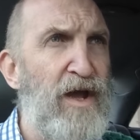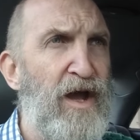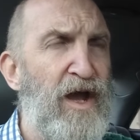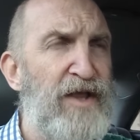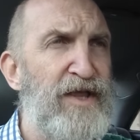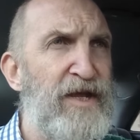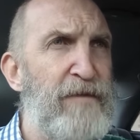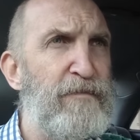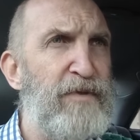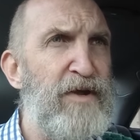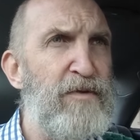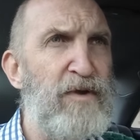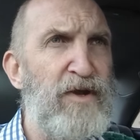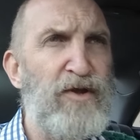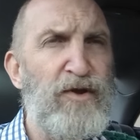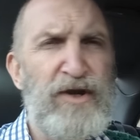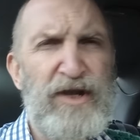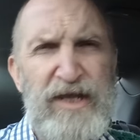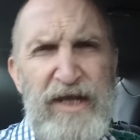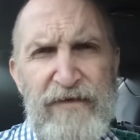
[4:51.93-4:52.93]
I think people have
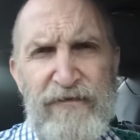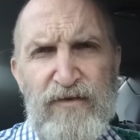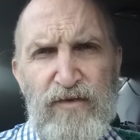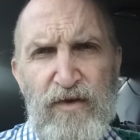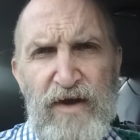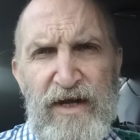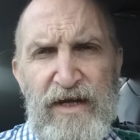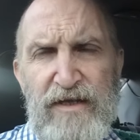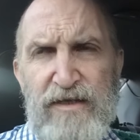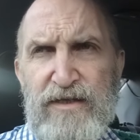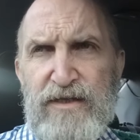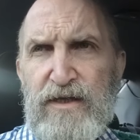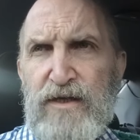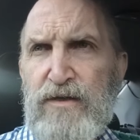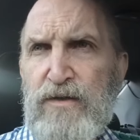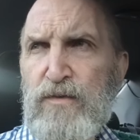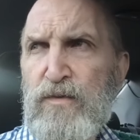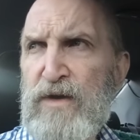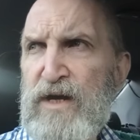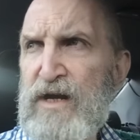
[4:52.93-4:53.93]
got to give credit
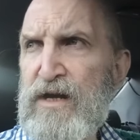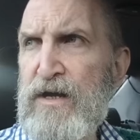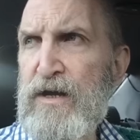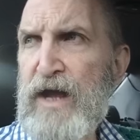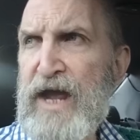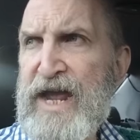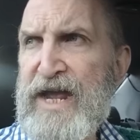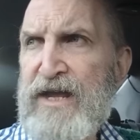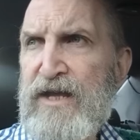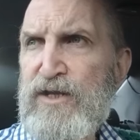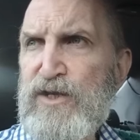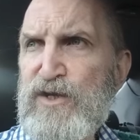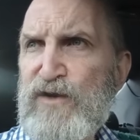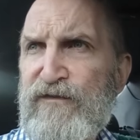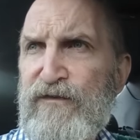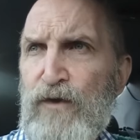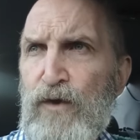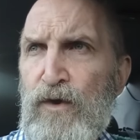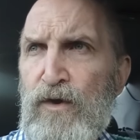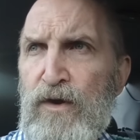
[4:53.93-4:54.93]
to Ange
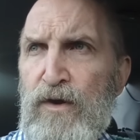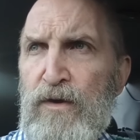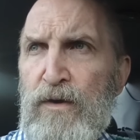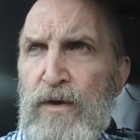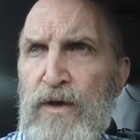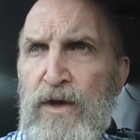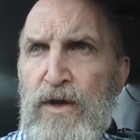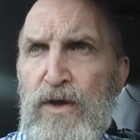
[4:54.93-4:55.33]
for